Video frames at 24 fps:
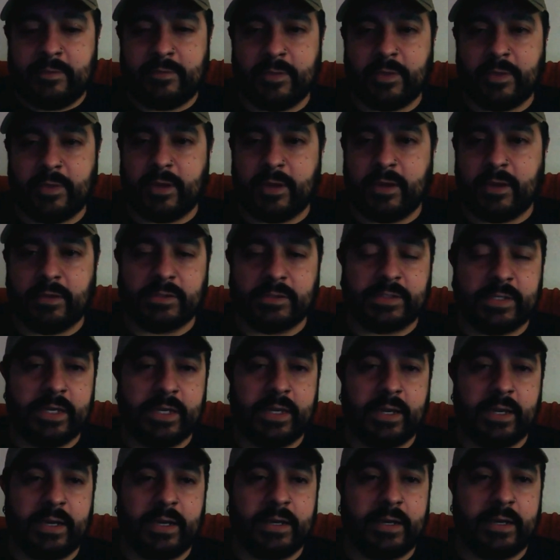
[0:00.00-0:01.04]
for the calls.
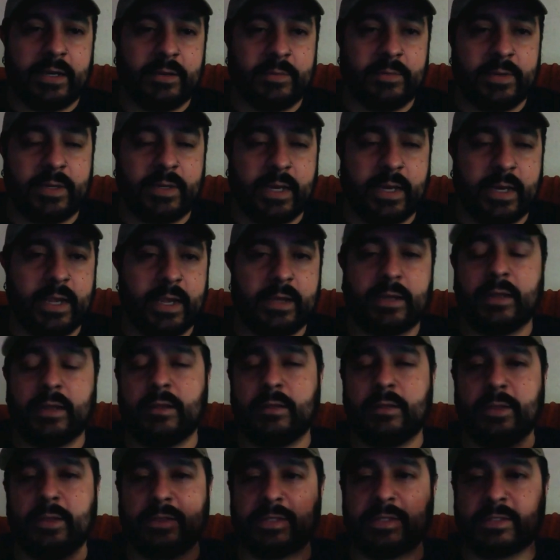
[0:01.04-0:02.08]
Again,
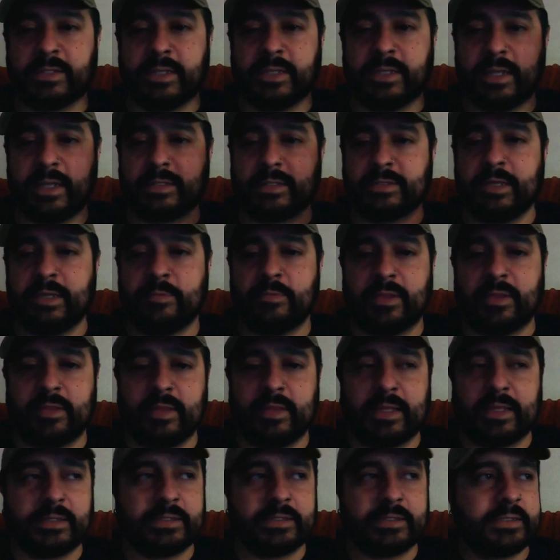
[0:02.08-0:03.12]
this is not
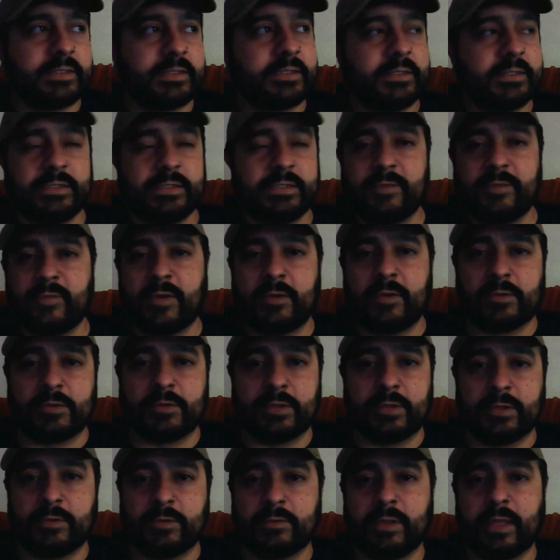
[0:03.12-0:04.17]
something that's difficult
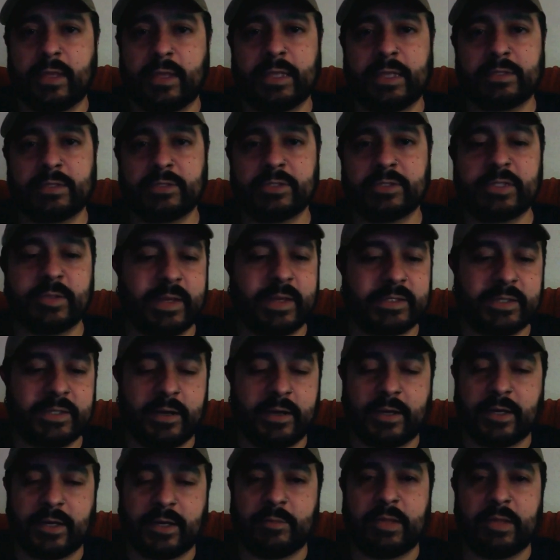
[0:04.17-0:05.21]
to do. Like, it's just about
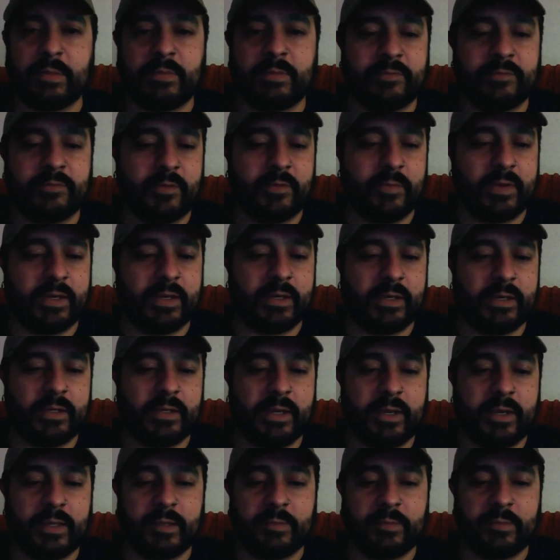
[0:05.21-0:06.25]
talking to people for a minute
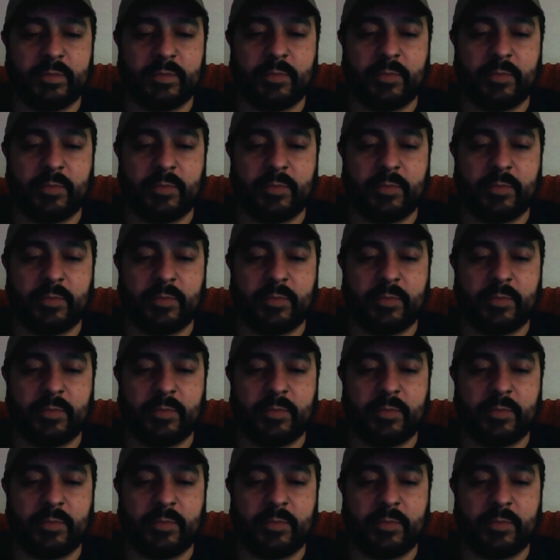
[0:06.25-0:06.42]
and getting them